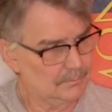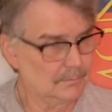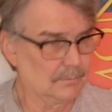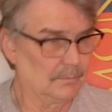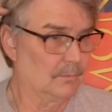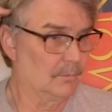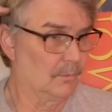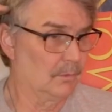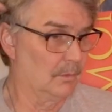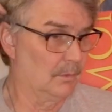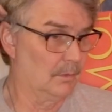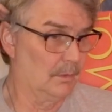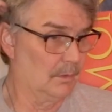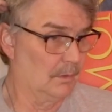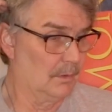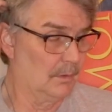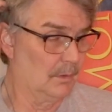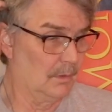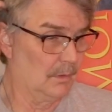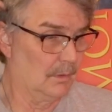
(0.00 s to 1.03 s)

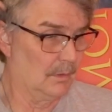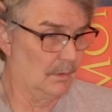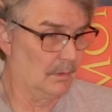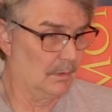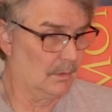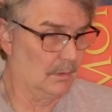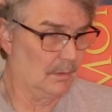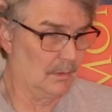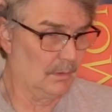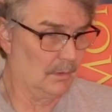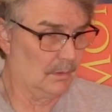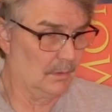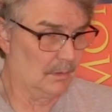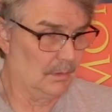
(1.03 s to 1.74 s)
(silence)